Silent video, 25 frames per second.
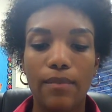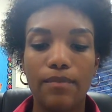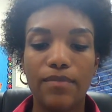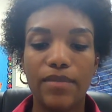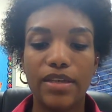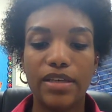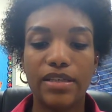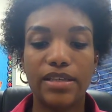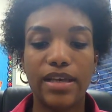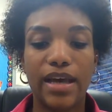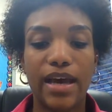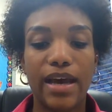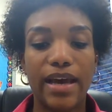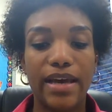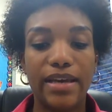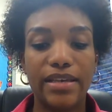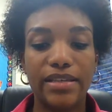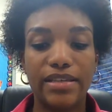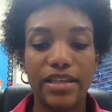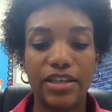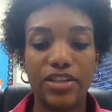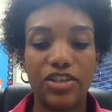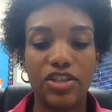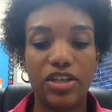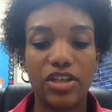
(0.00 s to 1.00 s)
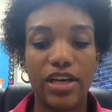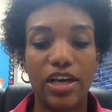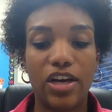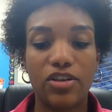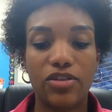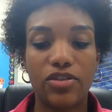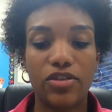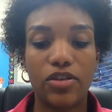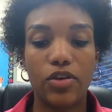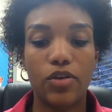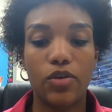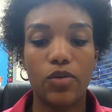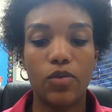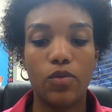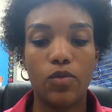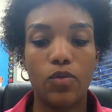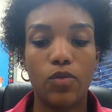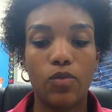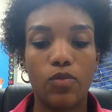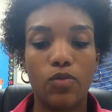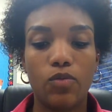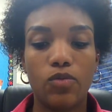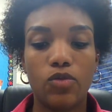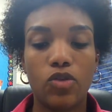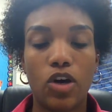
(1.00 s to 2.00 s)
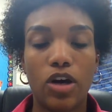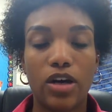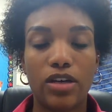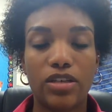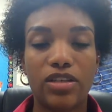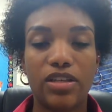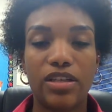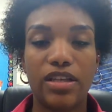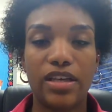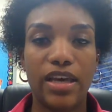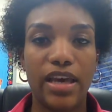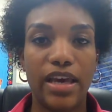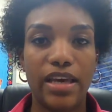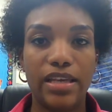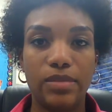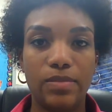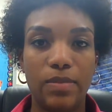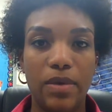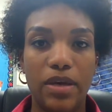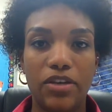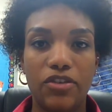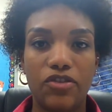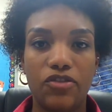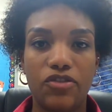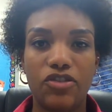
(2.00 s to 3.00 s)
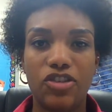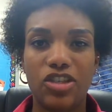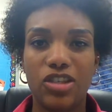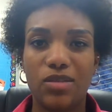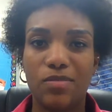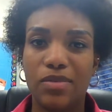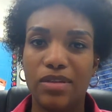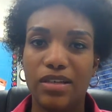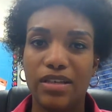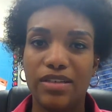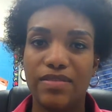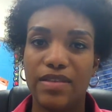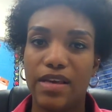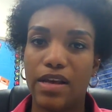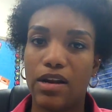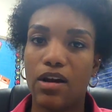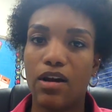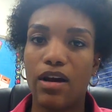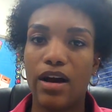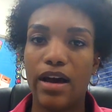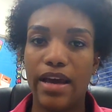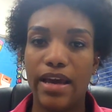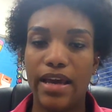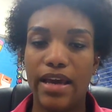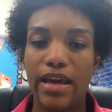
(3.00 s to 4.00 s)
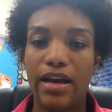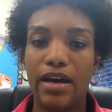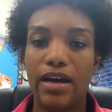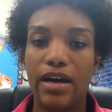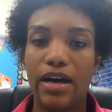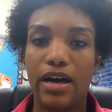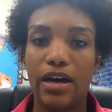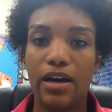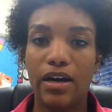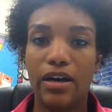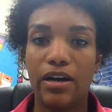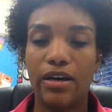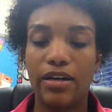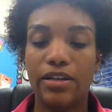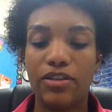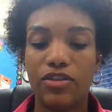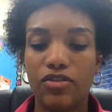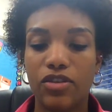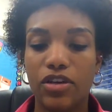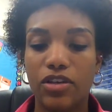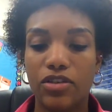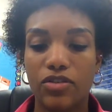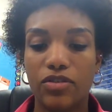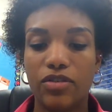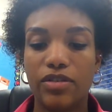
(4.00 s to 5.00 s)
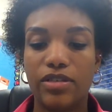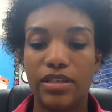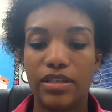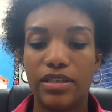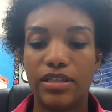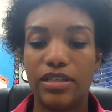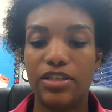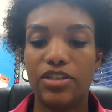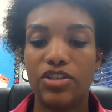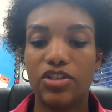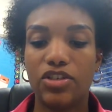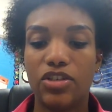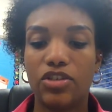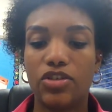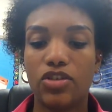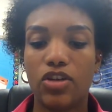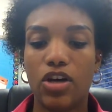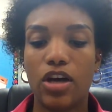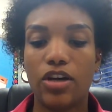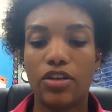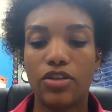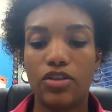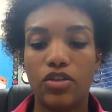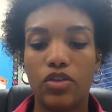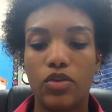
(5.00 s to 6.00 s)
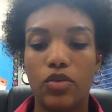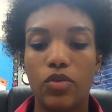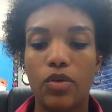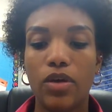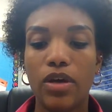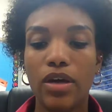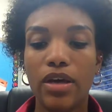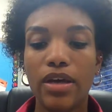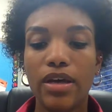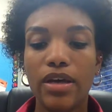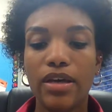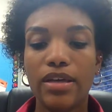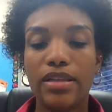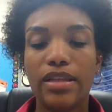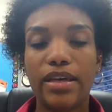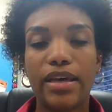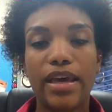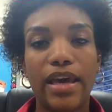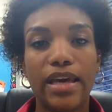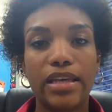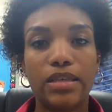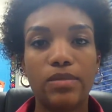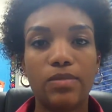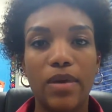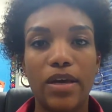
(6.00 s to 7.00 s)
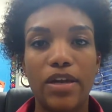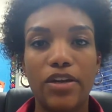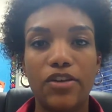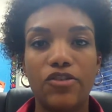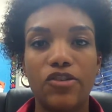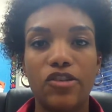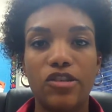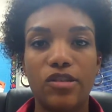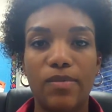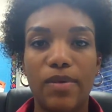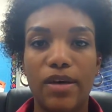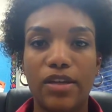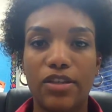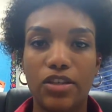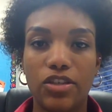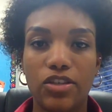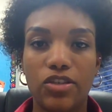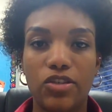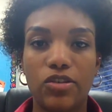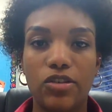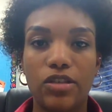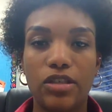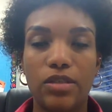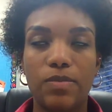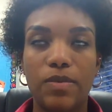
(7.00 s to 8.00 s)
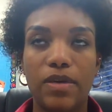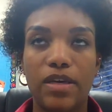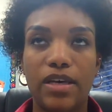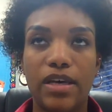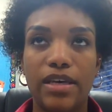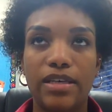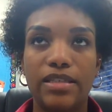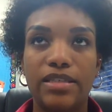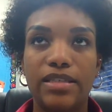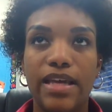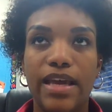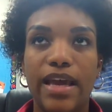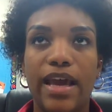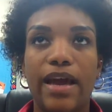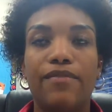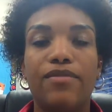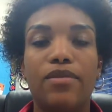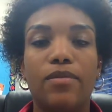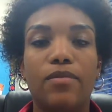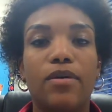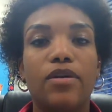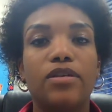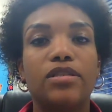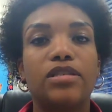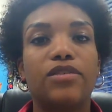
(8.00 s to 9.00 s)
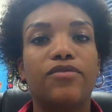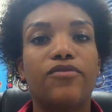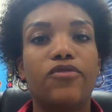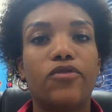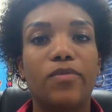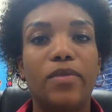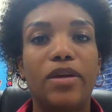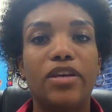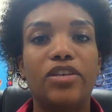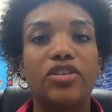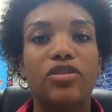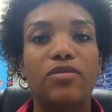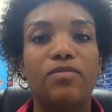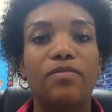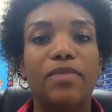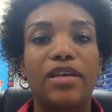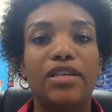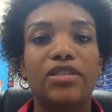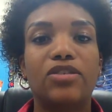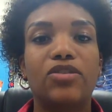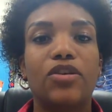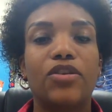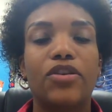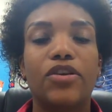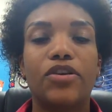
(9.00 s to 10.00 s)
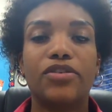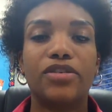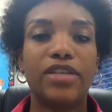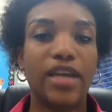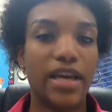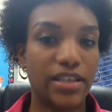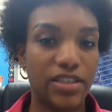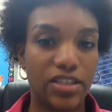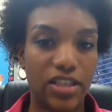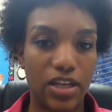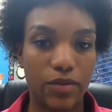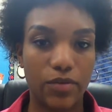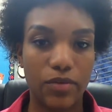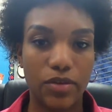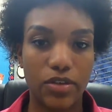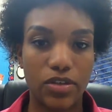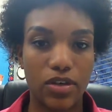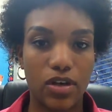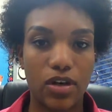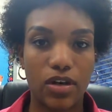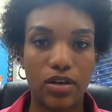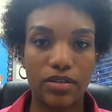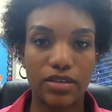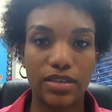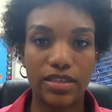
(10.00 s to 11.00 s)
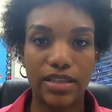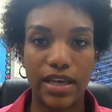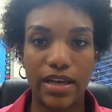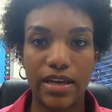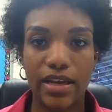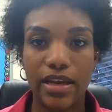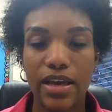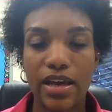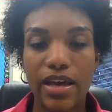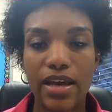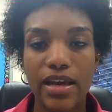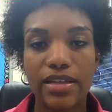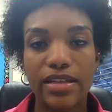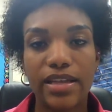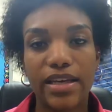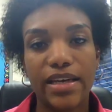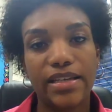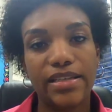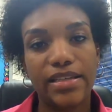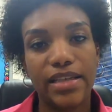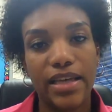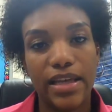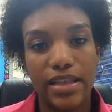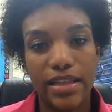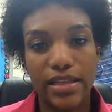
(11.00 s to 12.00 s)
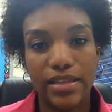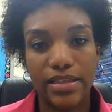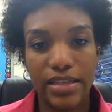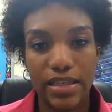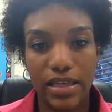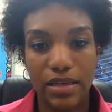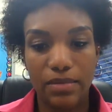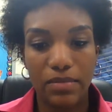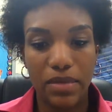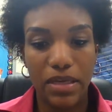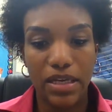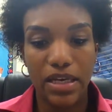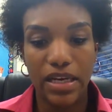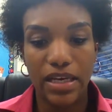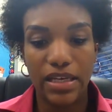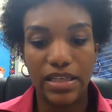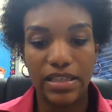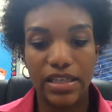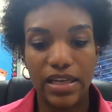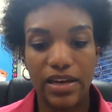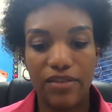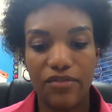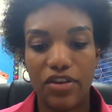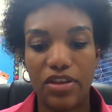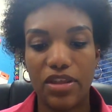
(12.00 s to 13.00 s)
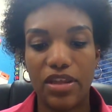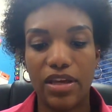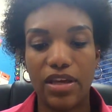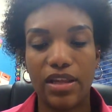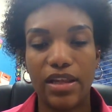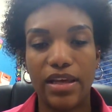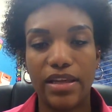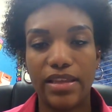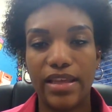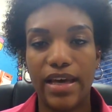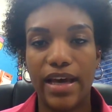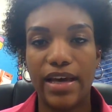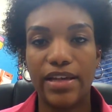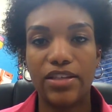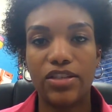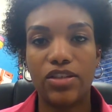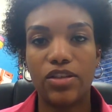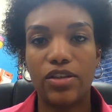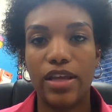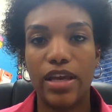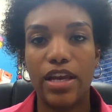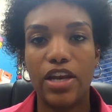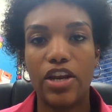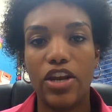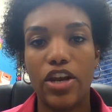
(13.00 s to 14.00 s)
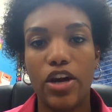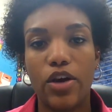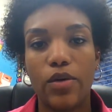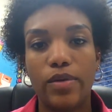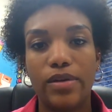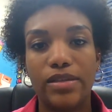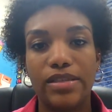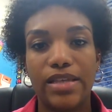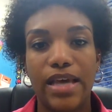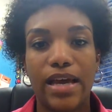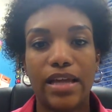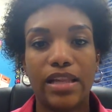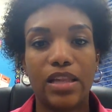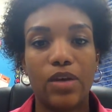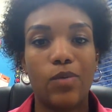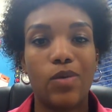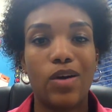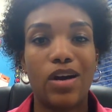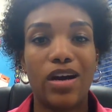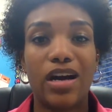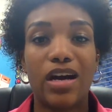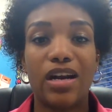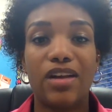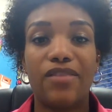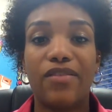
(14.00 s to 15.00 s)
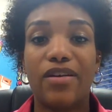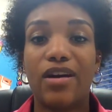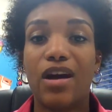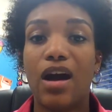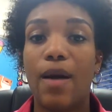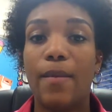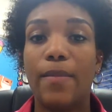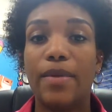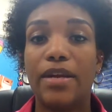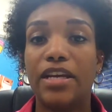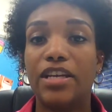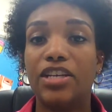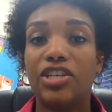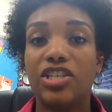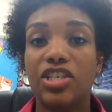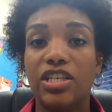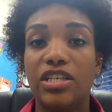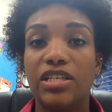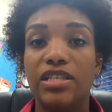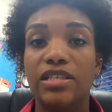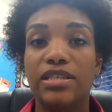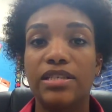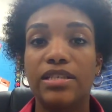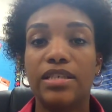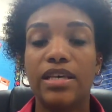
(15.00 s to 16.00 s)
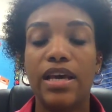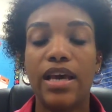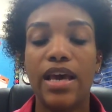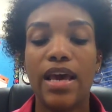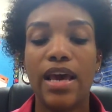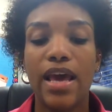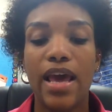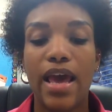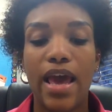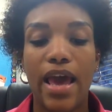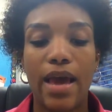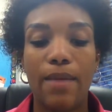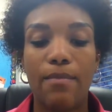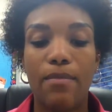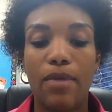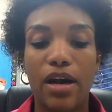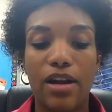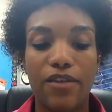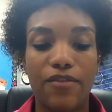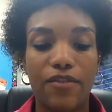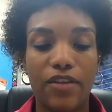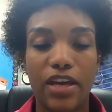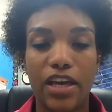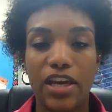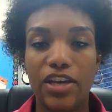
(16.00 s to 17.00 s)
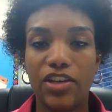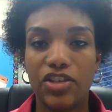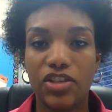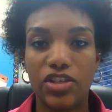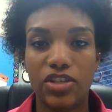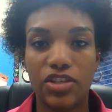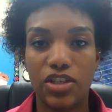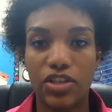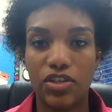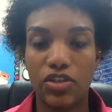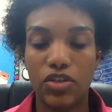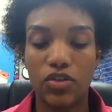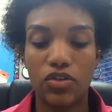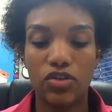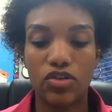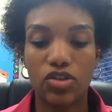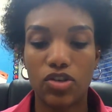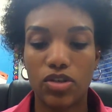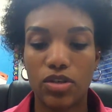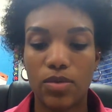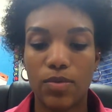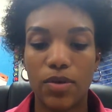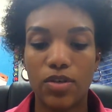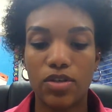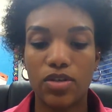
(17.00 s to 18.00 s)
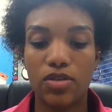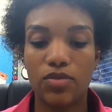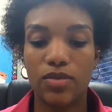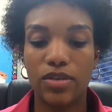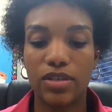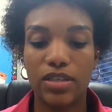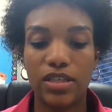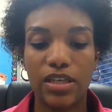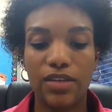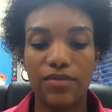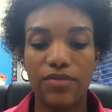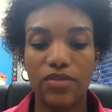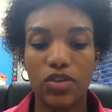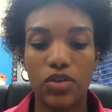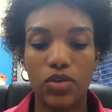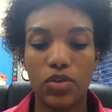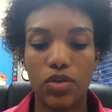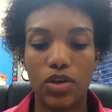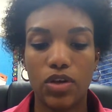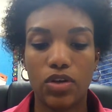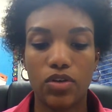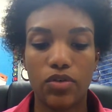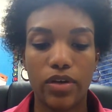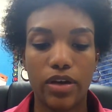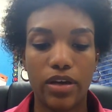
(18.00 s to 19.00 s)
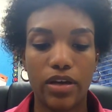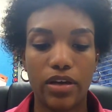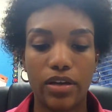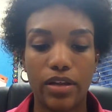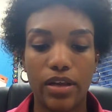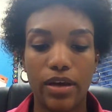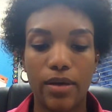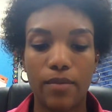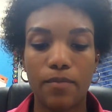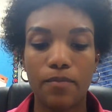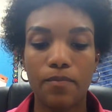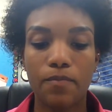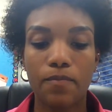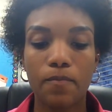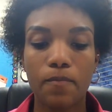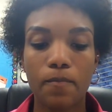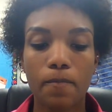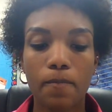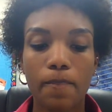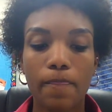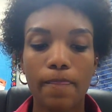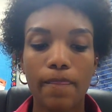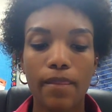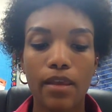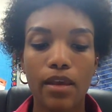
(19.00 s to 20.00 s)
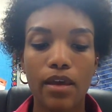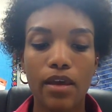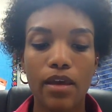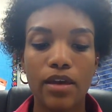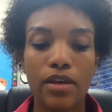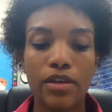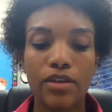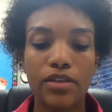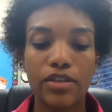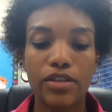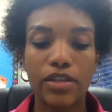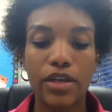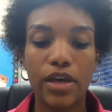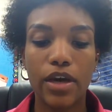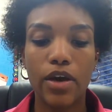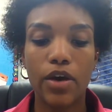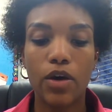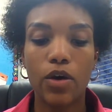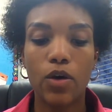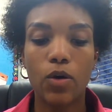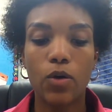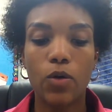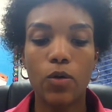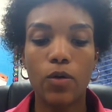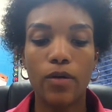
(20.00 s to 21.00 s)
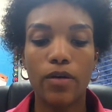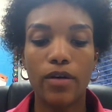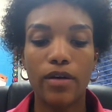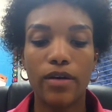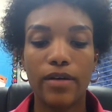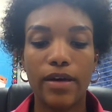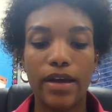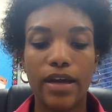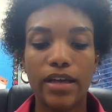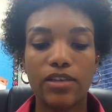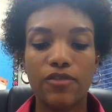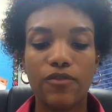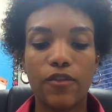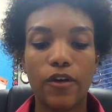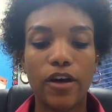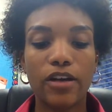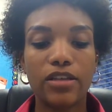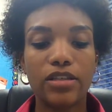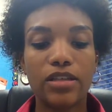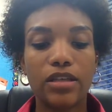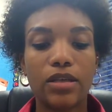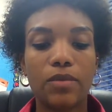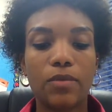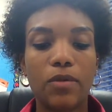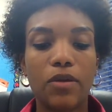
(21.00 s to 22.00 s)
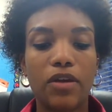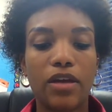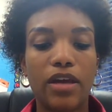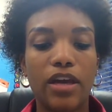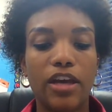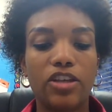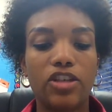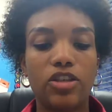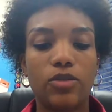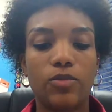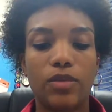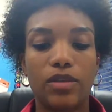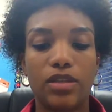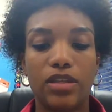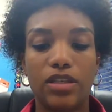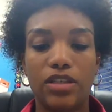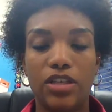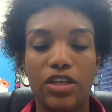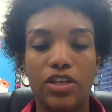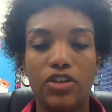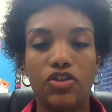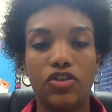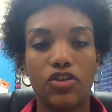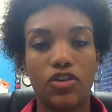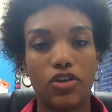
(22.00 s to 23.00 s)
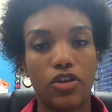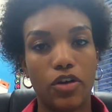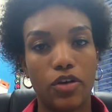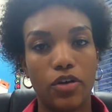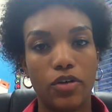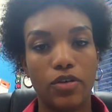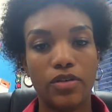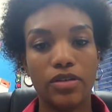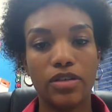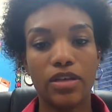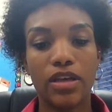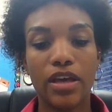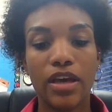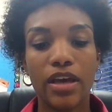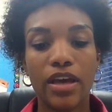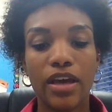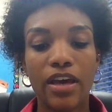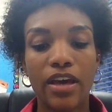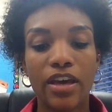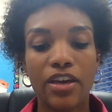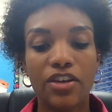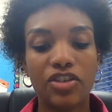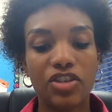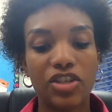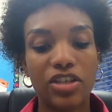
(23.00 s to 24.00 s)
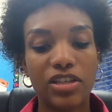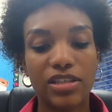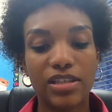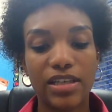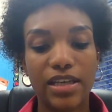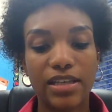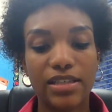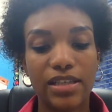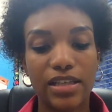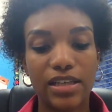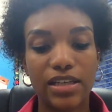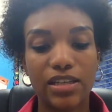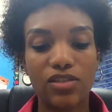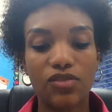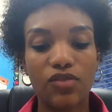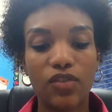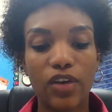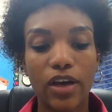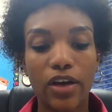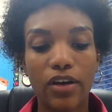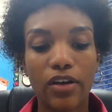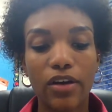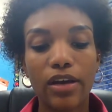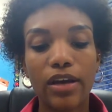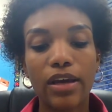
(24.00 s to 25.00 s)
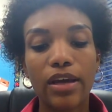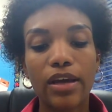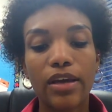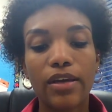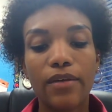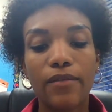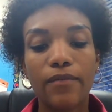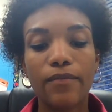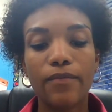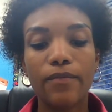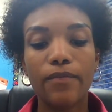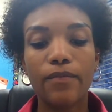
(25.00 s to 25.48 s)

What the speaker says: this IA said she also talked to the case manager, and she believes that all instructional assistants should talk to the case managers about the students because they have the most information based on their testing results, and they attend the team meetings and everything like that, so they know exactly what kind of accommodations and modifications the students are supposed to receive to the curriculum. So as far as the communication with the teacher goes, she says that it's very